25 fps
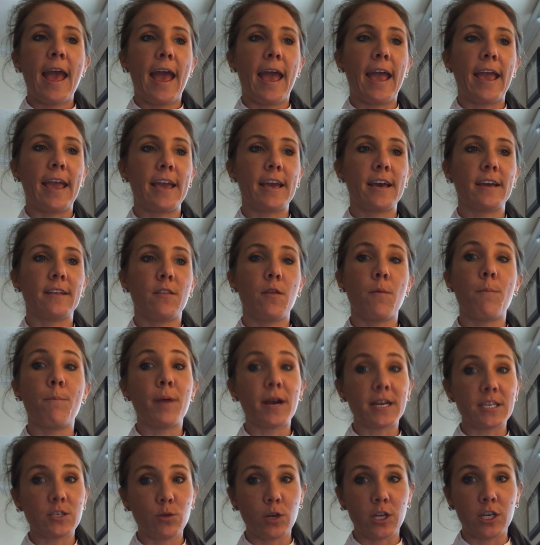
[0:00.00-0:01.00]
And the
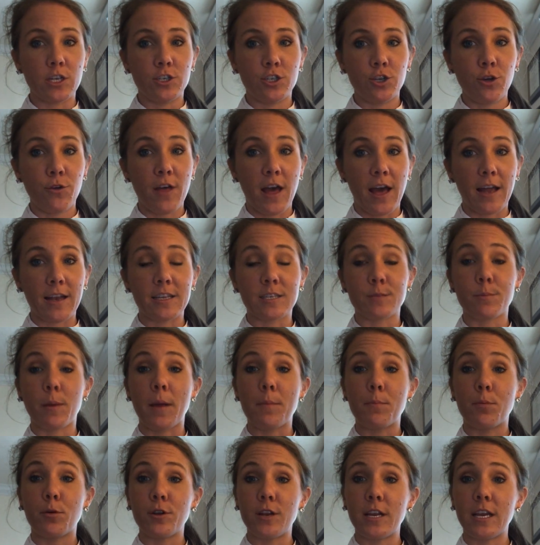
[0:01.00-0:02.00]
best way to do that is by
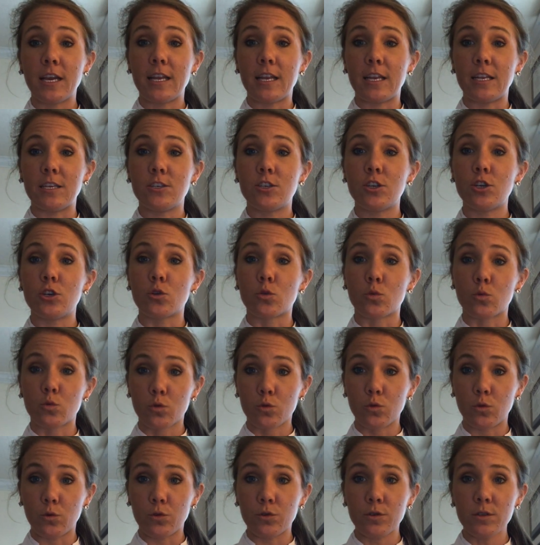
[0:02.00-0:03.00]
putting it into your
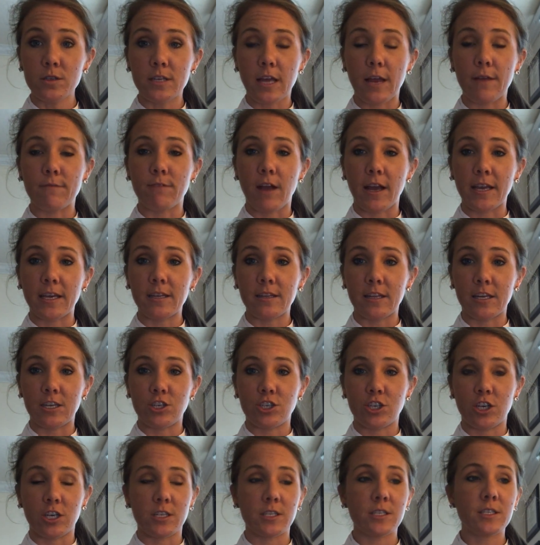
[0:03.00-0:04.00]
rules and
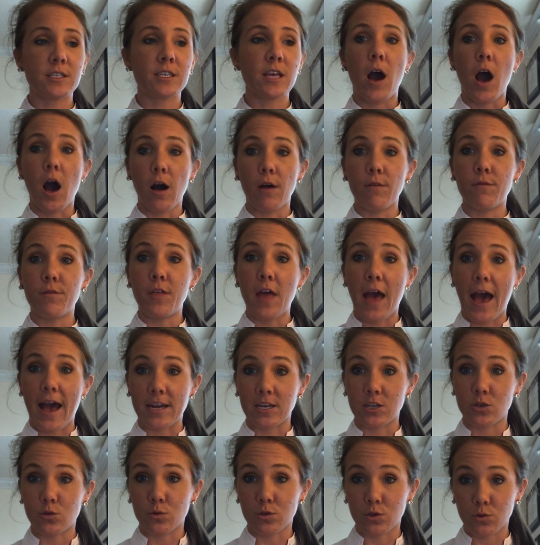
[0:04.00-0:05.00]
regulations of the
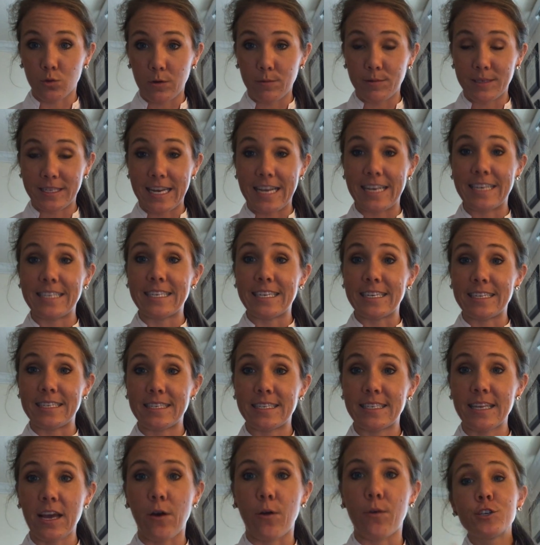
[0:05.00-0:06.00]
actual sweepstakes
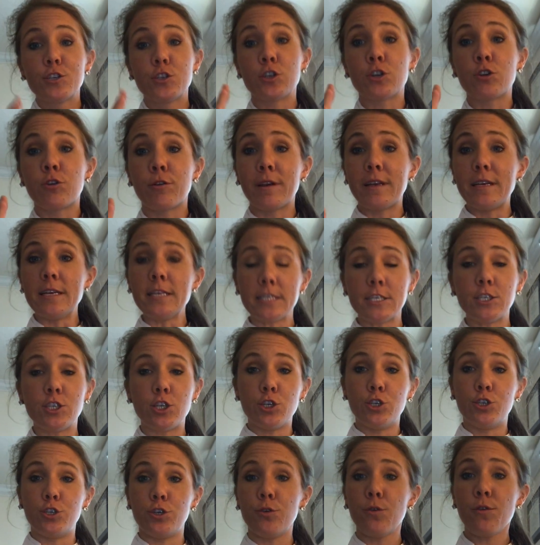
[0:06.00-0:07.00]
itself. So you're going to need to
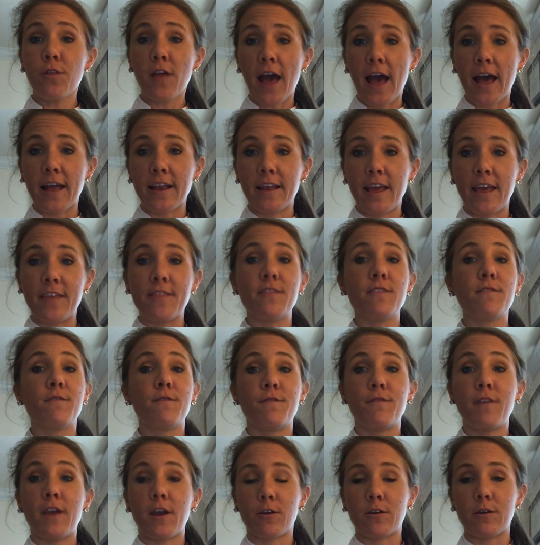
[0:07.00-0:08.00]
do that in the
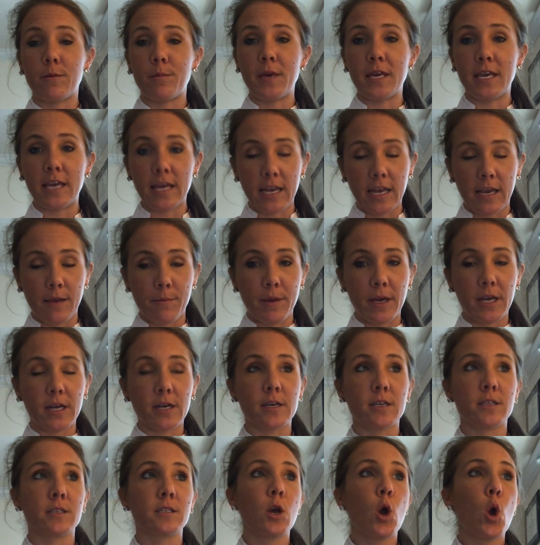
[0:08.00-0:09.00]
very beginning,
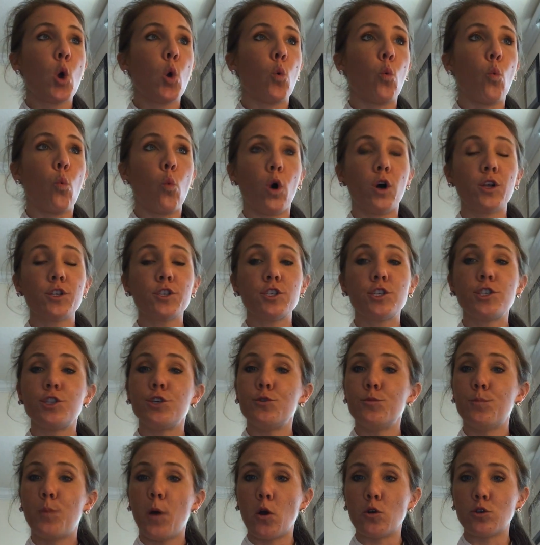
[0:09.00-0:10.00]
because once
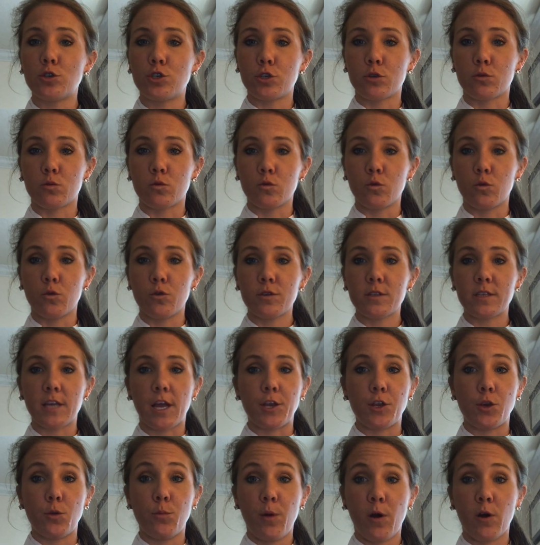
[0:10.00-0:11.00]
you post your rules
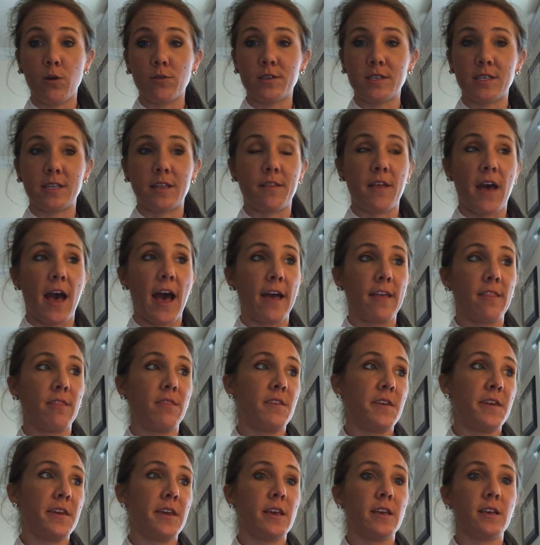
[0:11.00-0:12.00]
and you post that
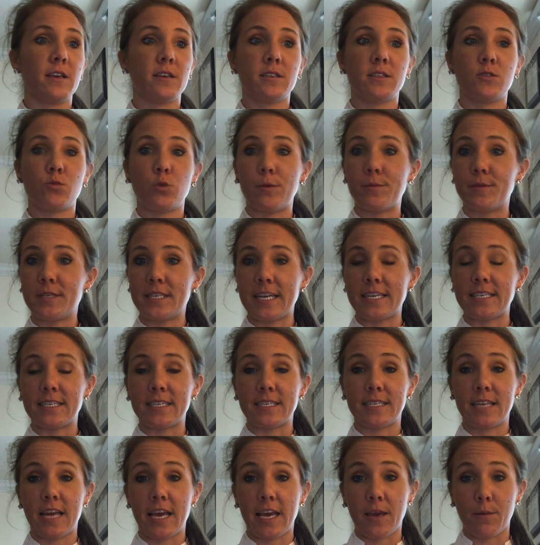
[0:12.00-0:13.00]
the sweepstakes is
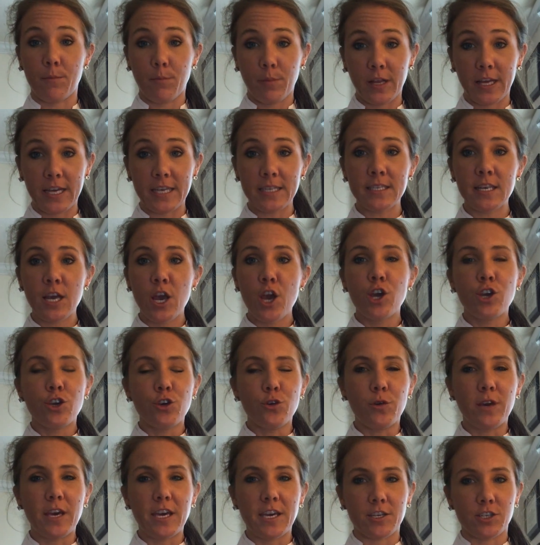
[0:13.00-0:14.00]
taking place,
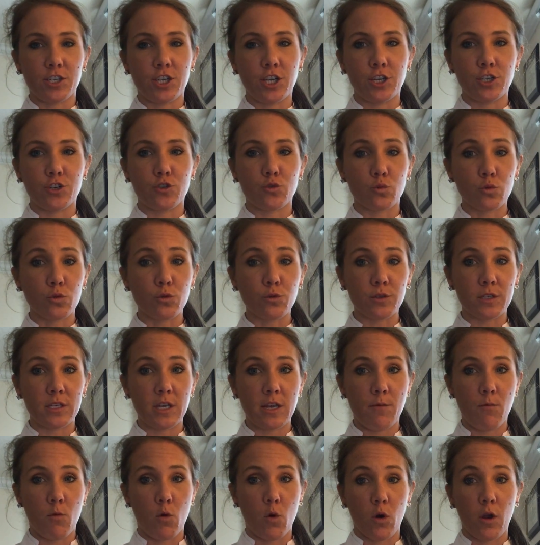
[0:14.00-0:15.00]
you can't change the rules
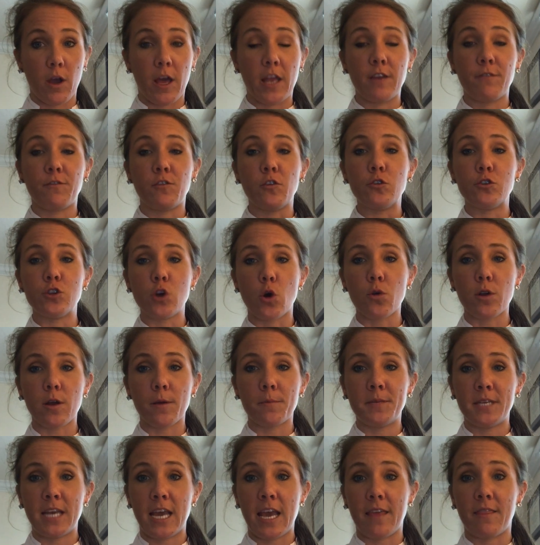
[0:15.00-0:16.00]
anymore. And if you don't
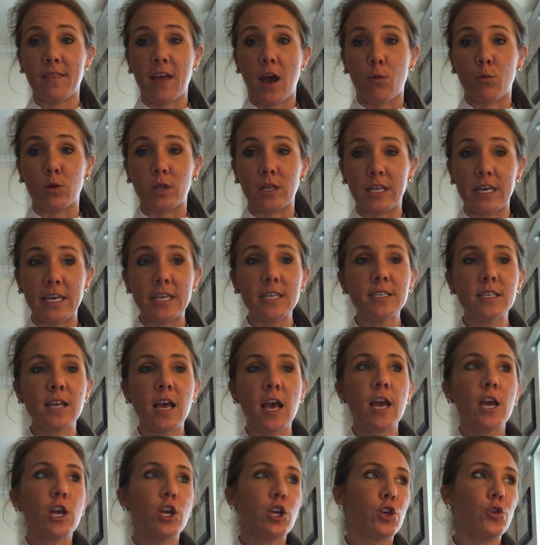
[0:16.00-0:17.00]
obtain that release,
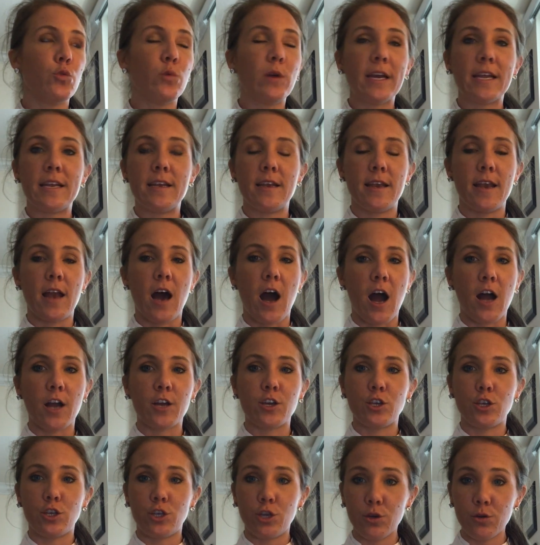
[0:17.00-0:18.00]
you
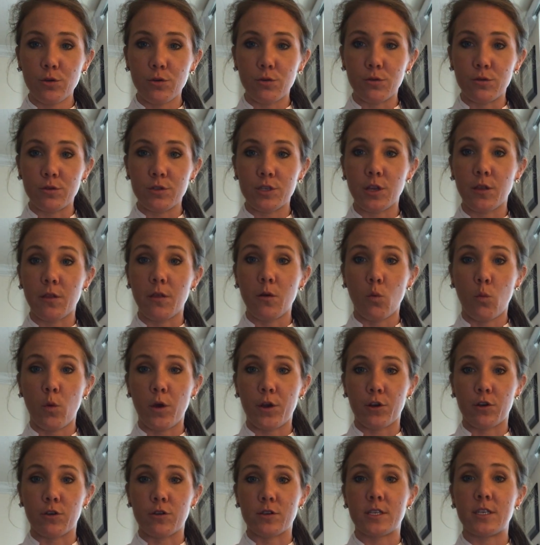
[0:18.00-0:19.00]
cannot use the
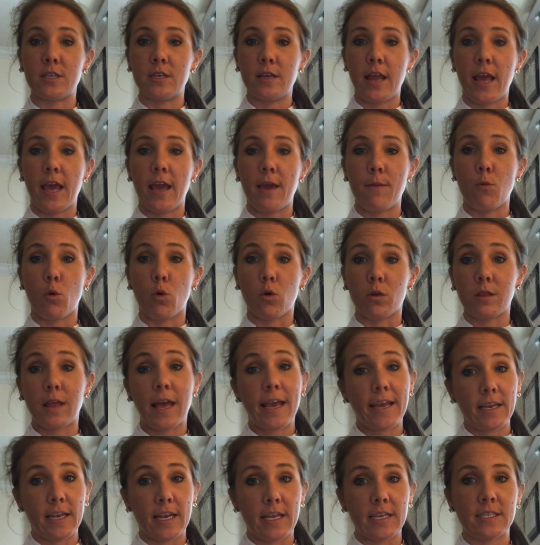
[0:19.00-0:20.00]
winner's name or
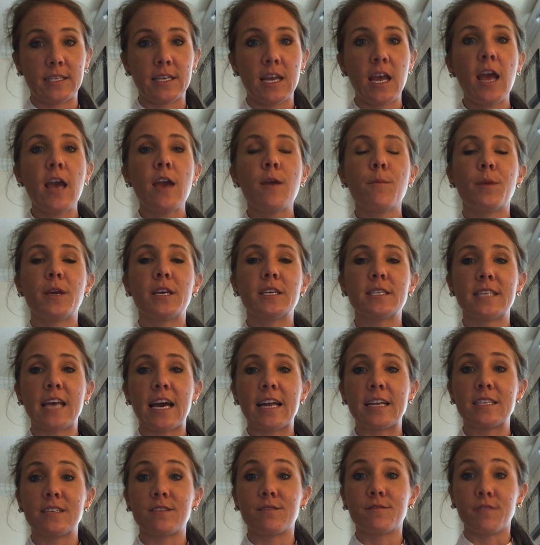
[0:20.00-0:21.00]
likeness, because
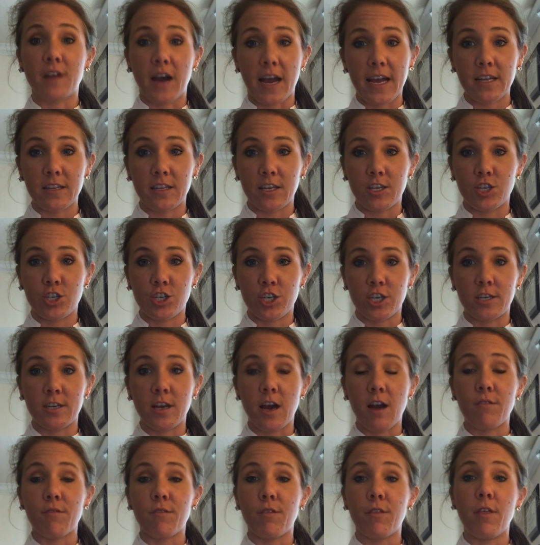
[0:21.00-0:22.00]
that is a violation
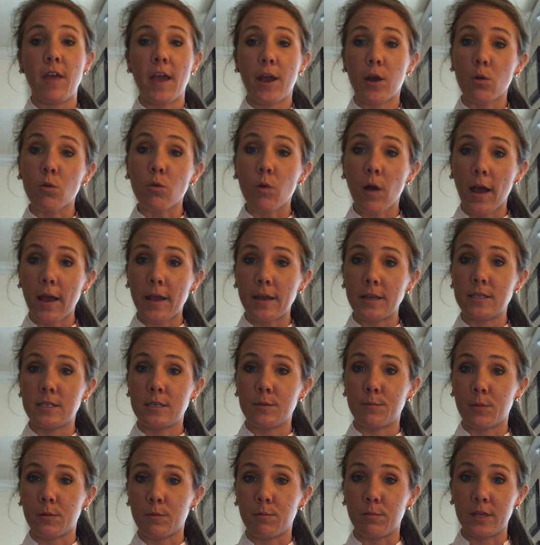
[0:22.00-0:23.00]
of their right to
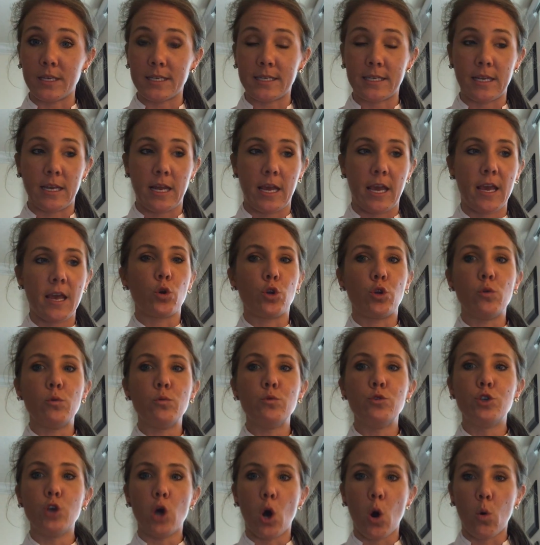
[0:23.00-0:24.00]
publicity. You
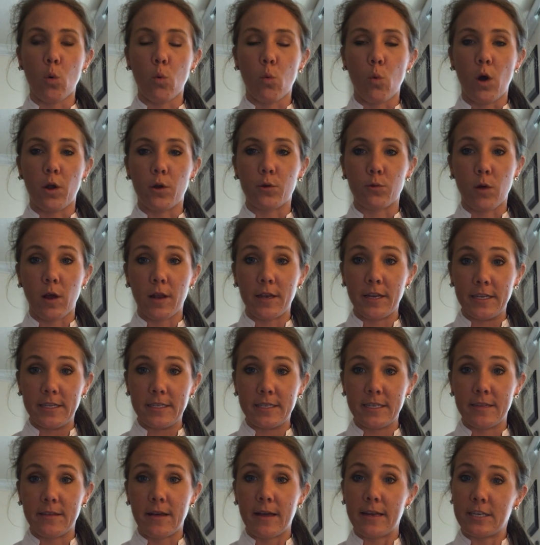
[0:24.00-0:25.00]
don't want to run
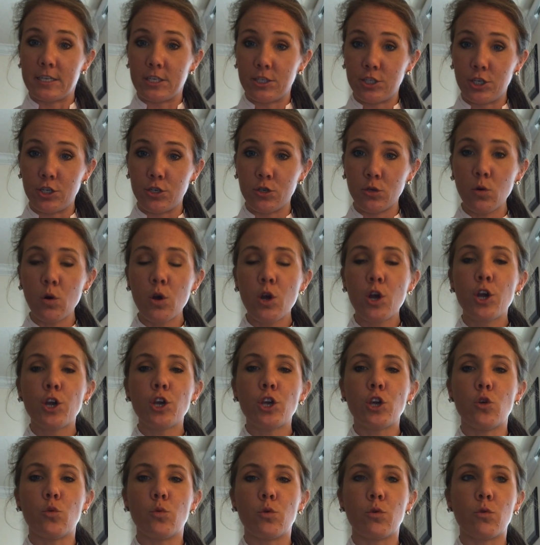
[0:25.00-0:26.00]
into that issue.
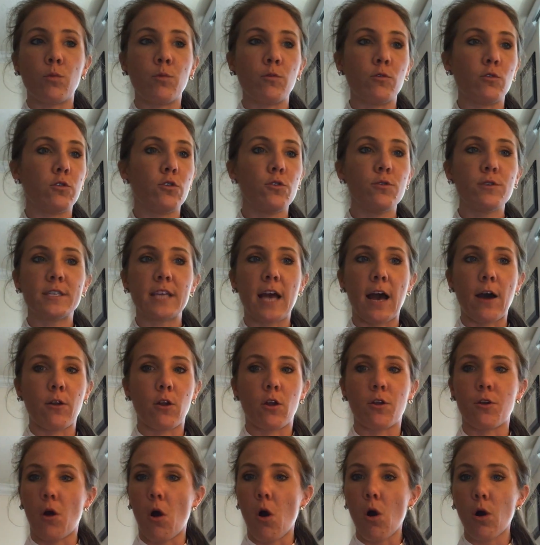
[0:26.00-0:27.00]
You will lose out
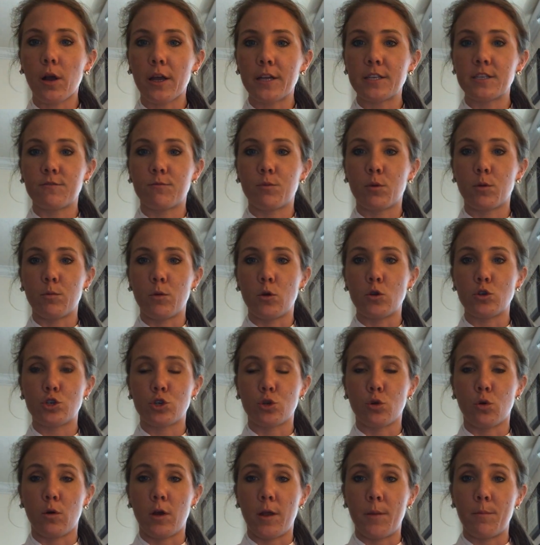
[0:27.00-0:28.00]
on all kinds of
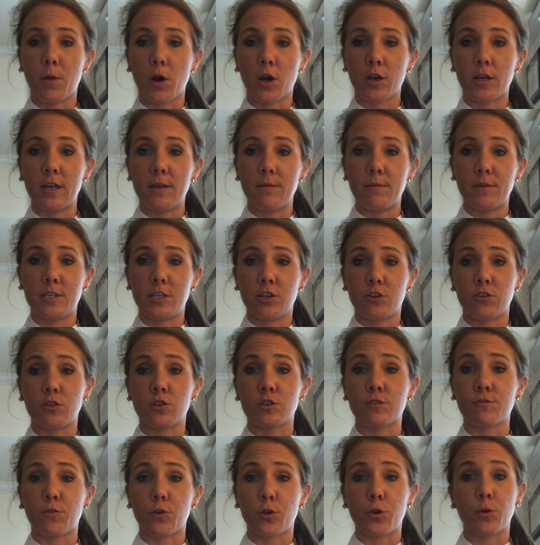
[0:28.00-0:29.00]
promotional and marketing
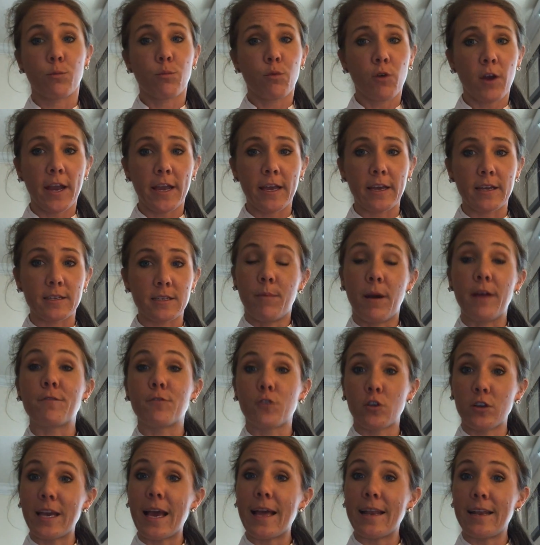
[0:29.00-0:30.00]
materials for your brand by
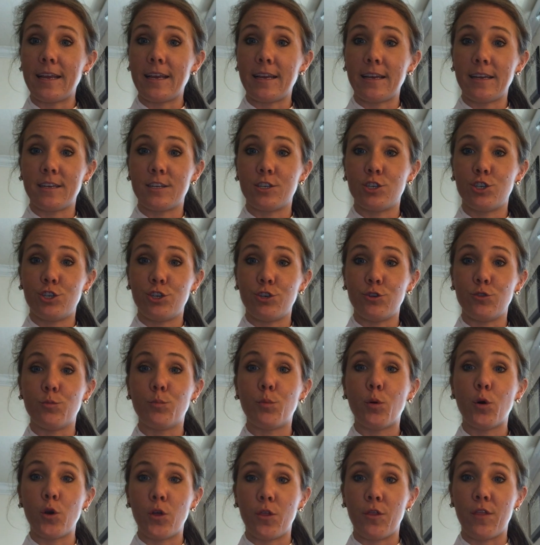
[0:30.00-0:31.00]
forgetting to
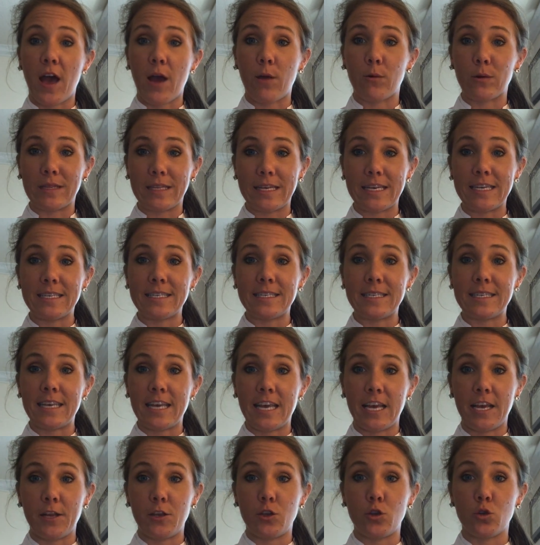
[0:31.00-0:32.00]
put that release
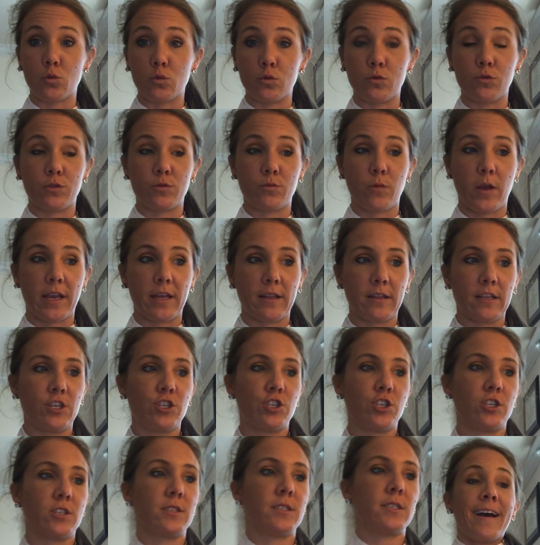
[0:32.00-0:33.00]
in your rules and
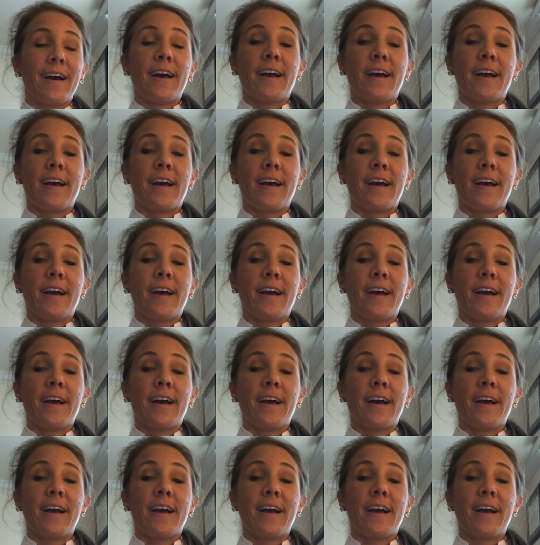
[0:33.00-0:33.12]
regulations.